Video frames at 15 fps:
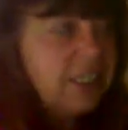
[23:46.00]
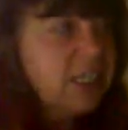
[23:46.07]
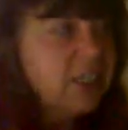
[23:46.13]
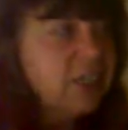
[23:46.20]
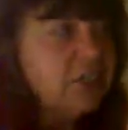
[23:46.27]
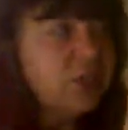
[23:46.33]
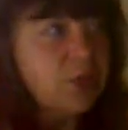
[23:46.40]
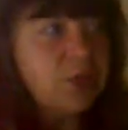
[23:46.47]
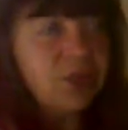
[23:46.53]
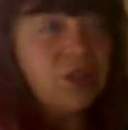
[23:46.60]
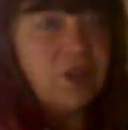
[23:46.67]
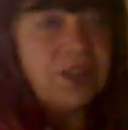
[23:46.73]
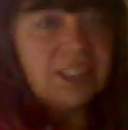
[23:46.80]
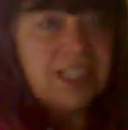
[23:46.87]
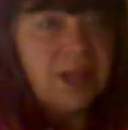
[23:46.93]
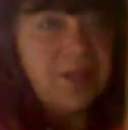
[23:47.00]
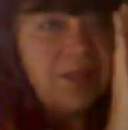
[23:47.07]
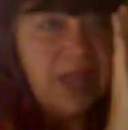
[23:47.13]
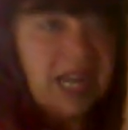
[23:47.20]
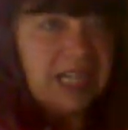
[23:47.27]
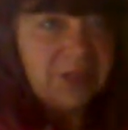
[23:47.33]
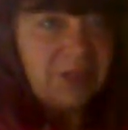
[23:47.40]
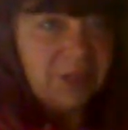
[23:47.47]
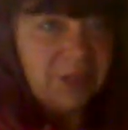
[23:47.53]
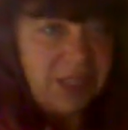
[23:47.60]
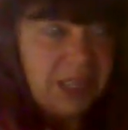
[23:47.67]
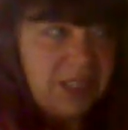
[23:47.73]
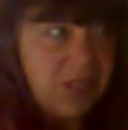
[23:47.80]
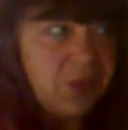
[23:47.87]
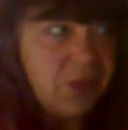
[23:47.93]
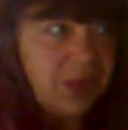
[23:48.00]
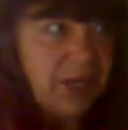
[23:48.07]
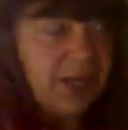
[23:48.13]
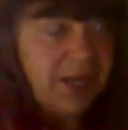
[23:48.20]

So we're going to come at it from this way.